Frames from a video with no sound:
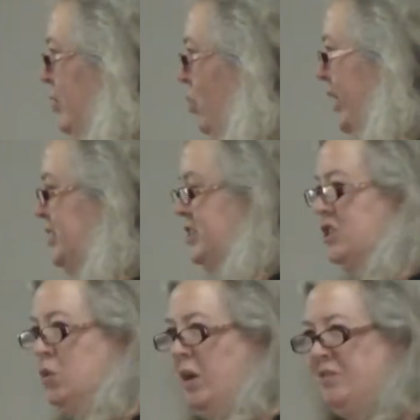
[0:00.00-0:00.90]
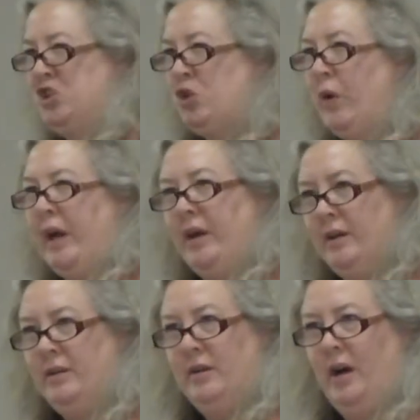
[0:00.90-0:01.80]
wanted to sort of trick
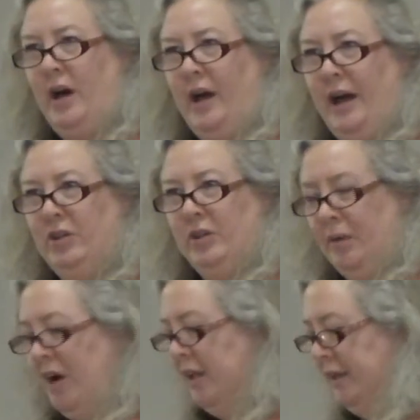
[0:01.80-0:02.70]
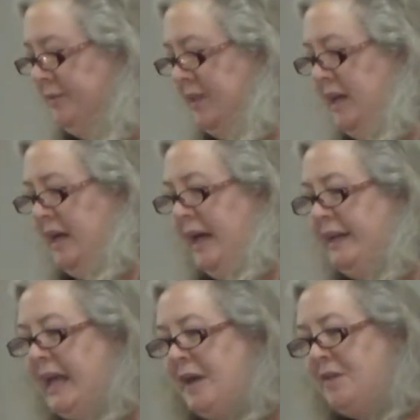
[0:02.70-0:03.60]
Angulimala
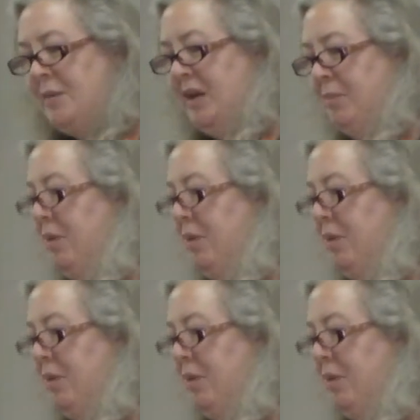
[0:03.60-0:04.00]
and gave him an